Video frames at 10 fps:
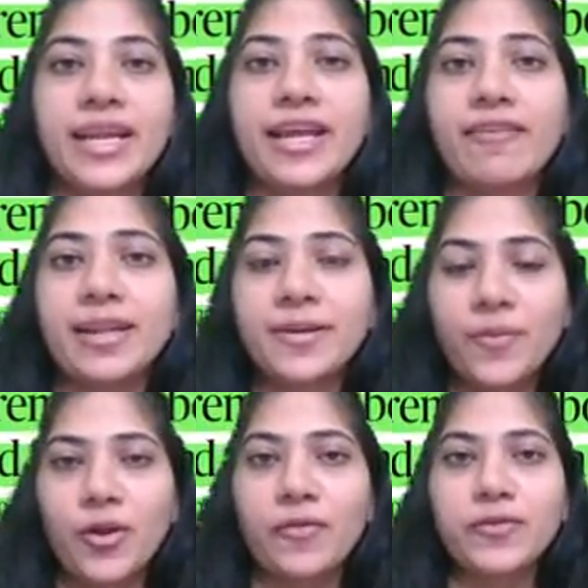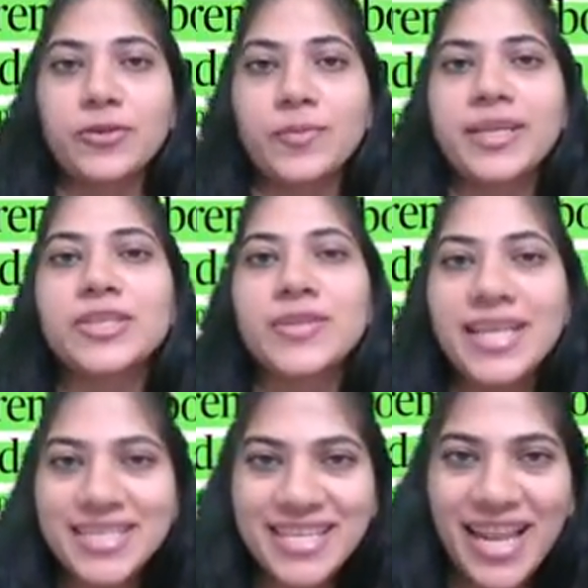and I welcome all of you to my
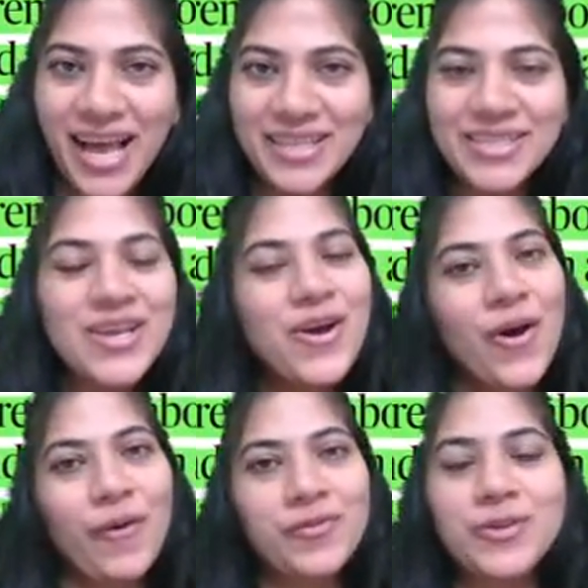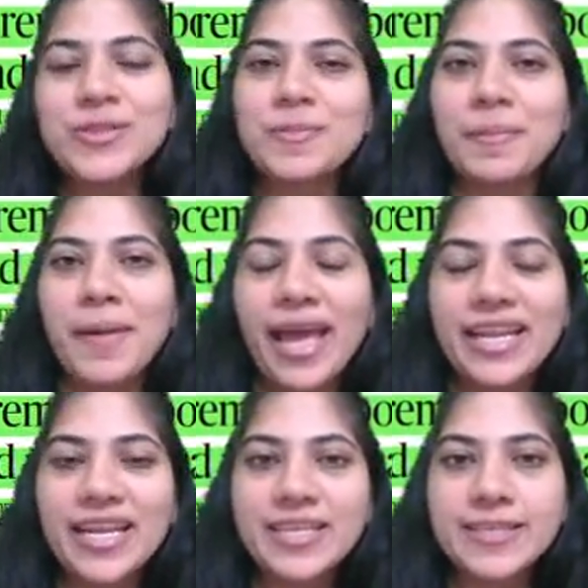today's class of newspaper
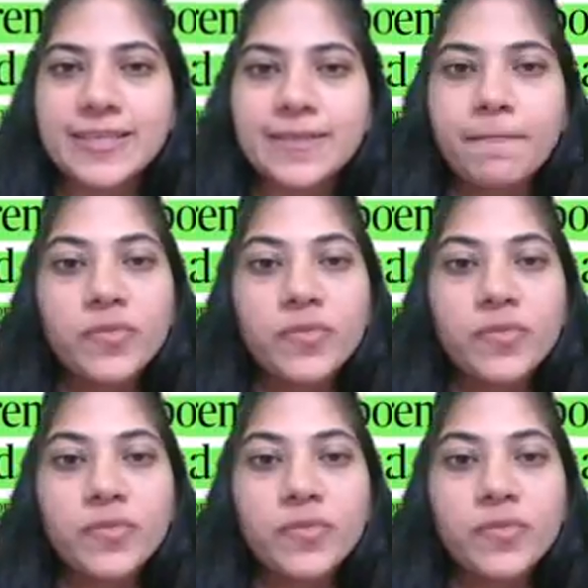analysis.